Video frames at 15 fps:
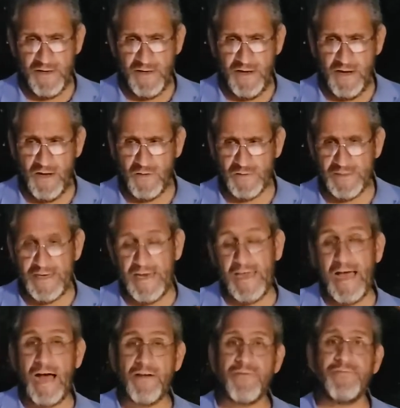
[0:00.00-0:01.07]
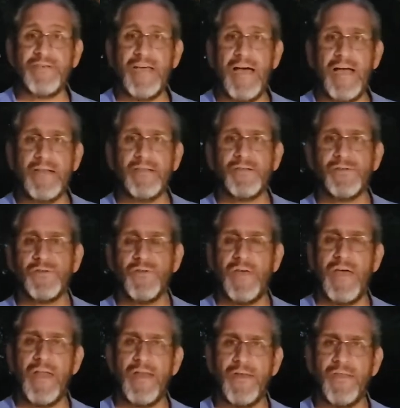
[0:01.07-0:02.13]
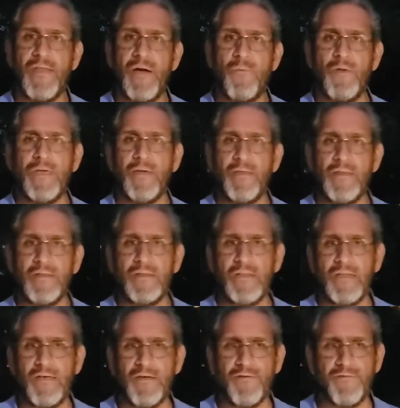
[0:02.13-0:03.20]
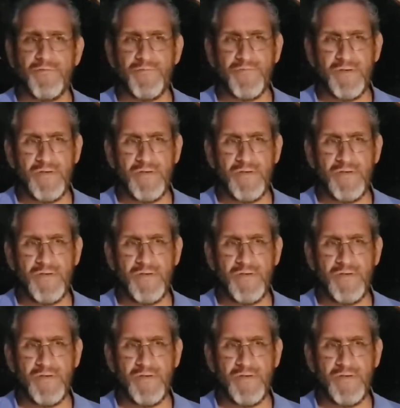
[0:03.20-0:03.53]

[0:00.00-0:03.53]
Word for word: you know, staying out of debt so that, that we can live